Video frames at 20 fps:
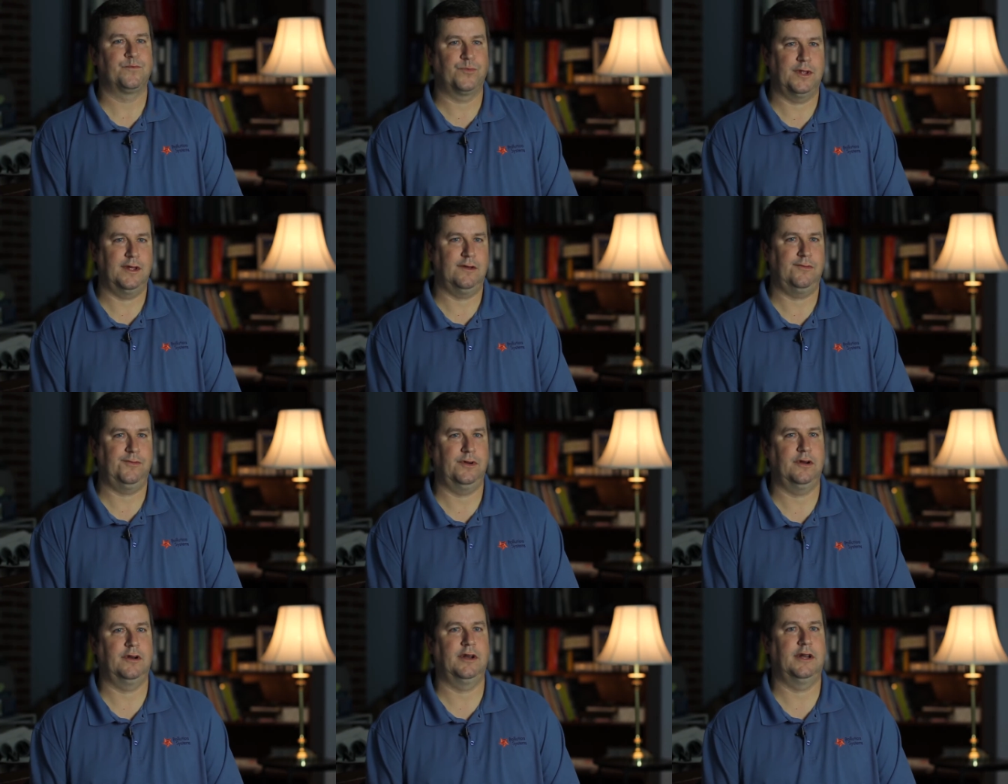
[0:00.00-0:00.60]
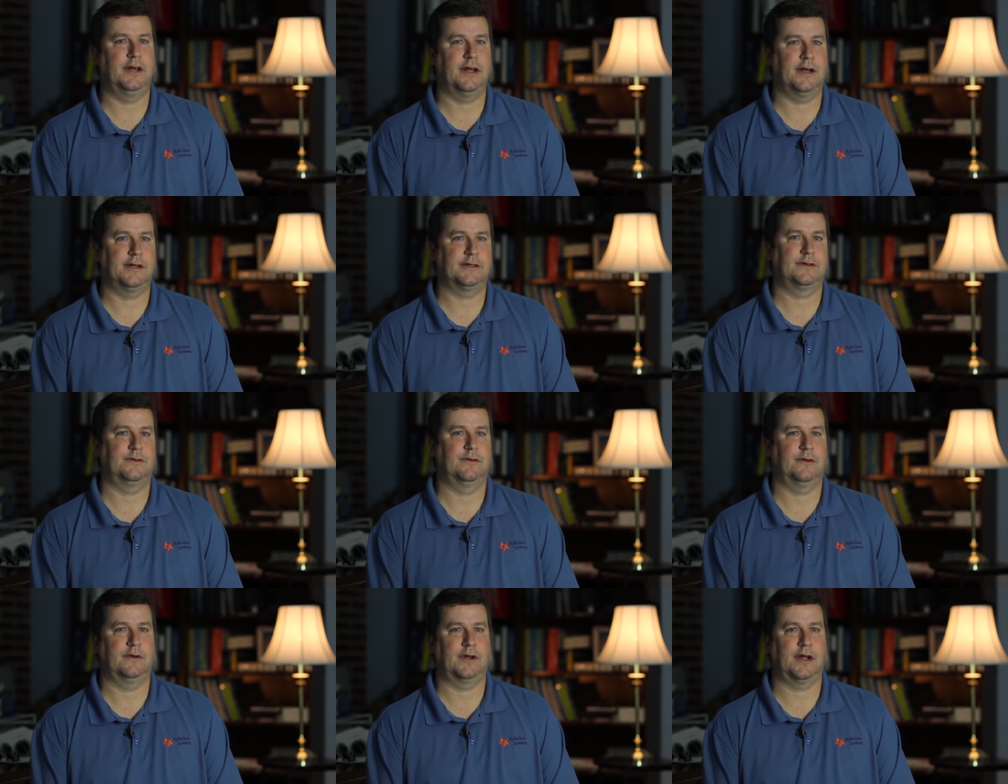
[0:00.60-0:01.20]
If you're an
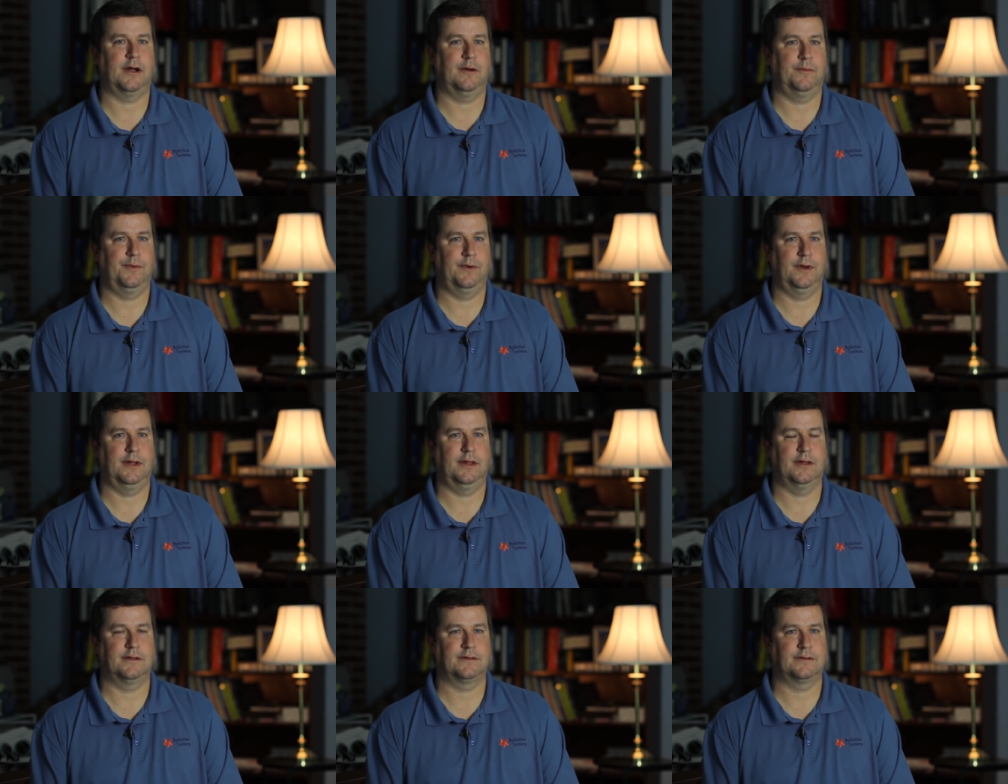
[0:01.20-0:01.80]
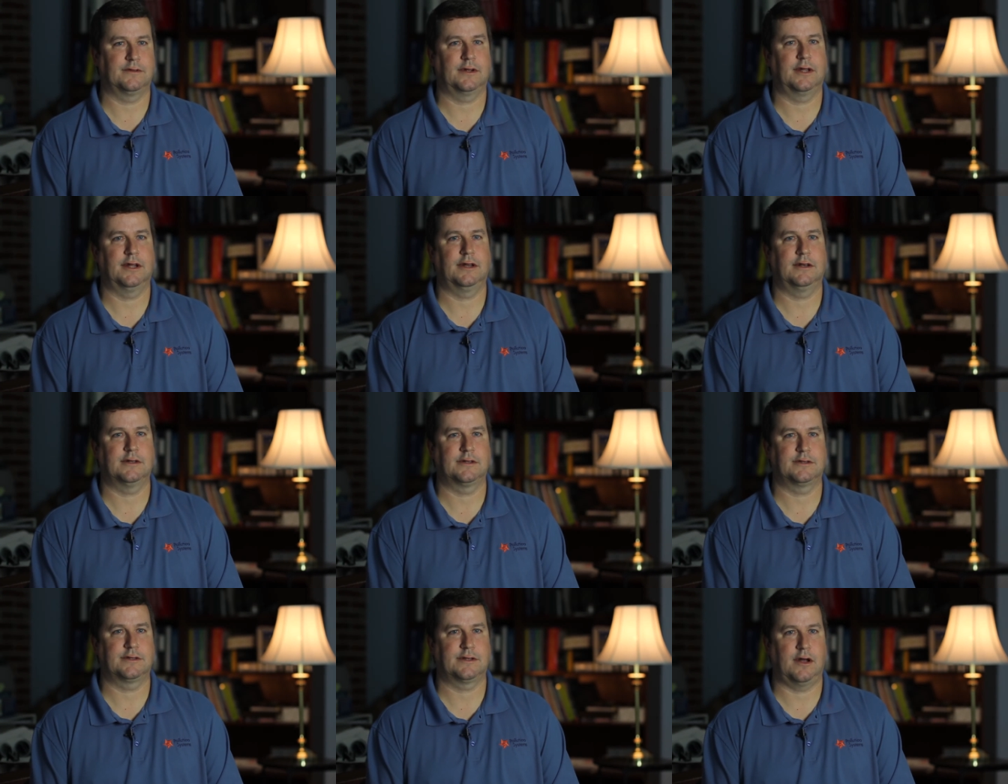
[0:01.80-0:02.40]
industrial company that's
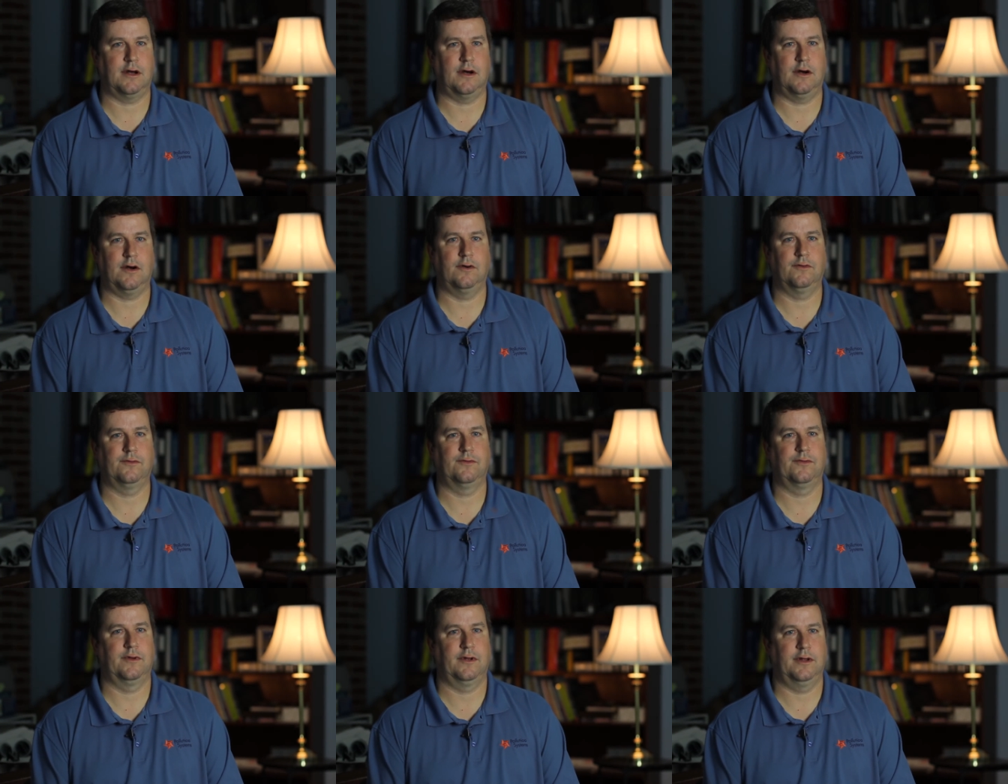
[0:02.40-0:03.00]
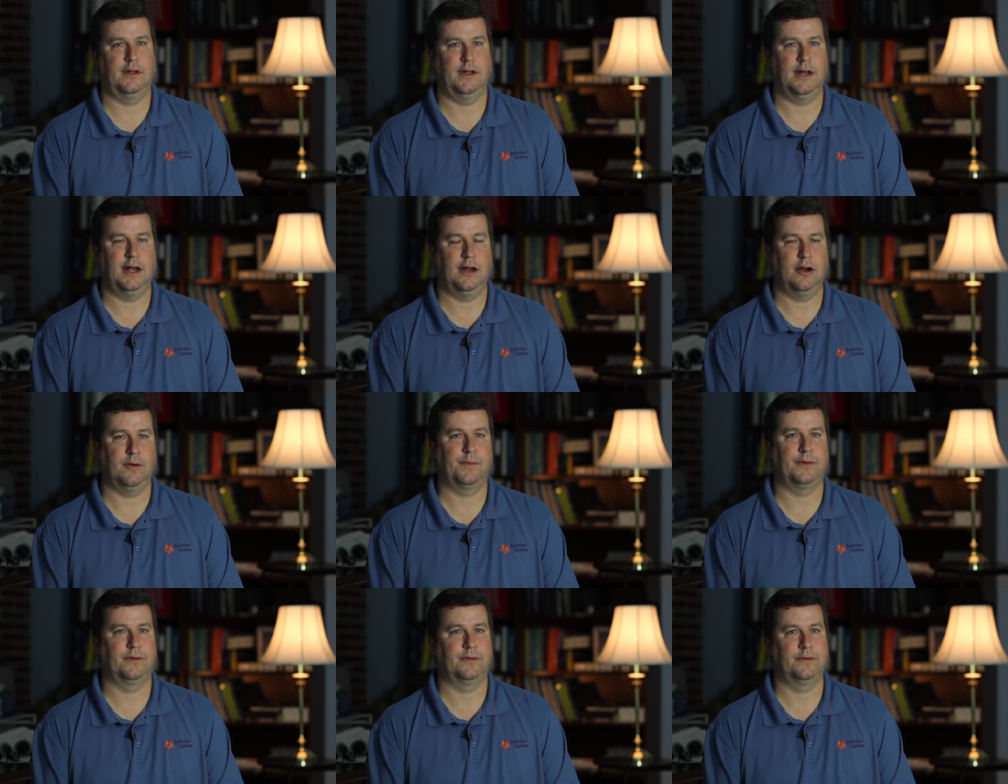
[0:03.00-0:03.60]
looking to solve an
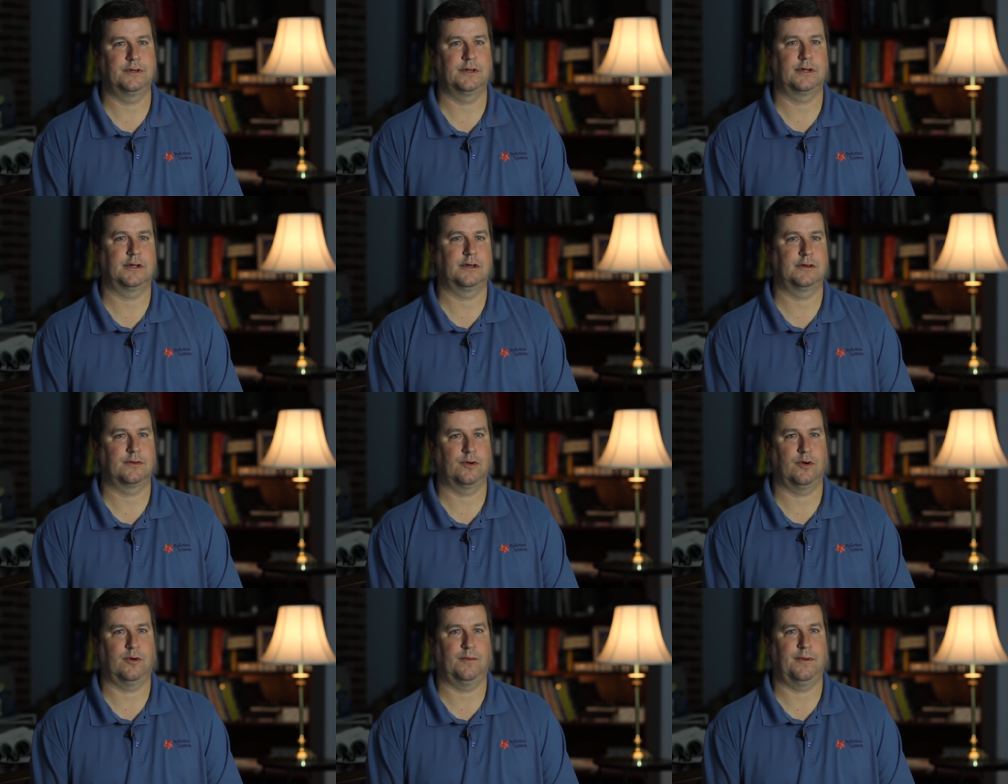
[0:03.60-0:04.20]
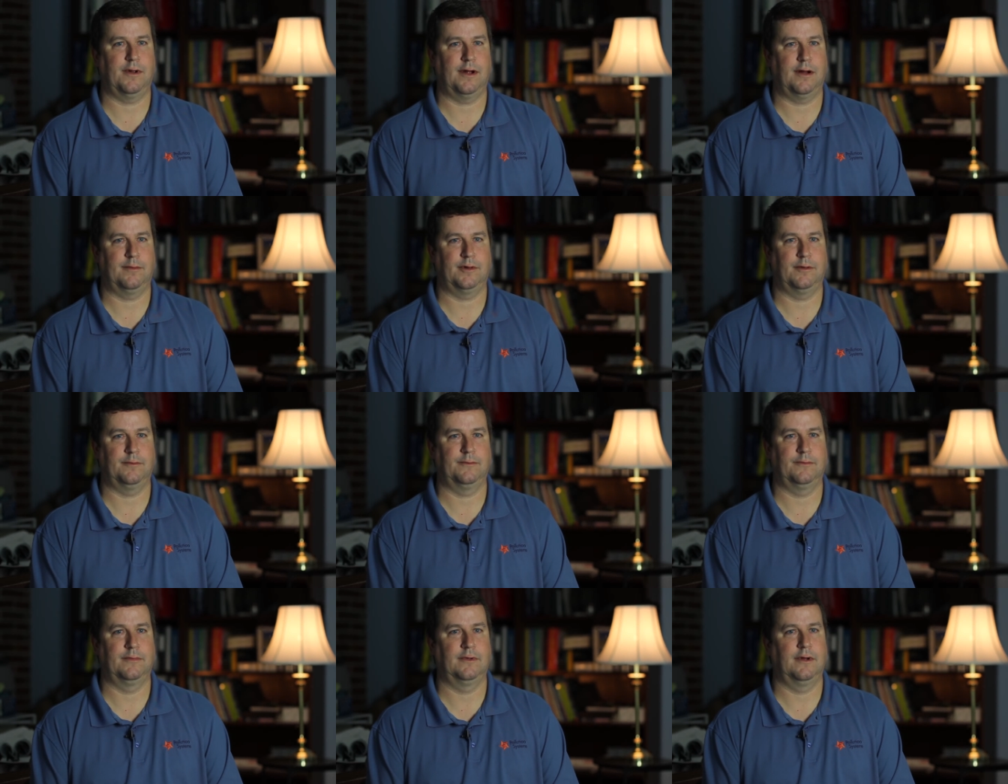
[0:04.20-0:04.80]
air pollution control
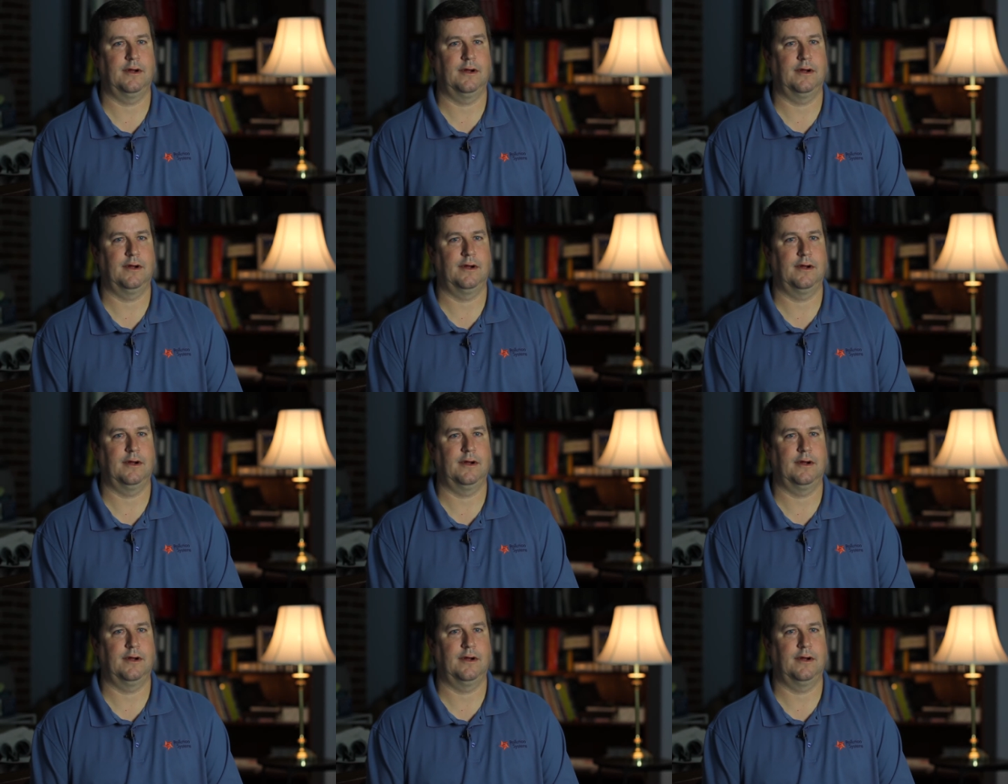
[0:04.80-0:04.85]
problem,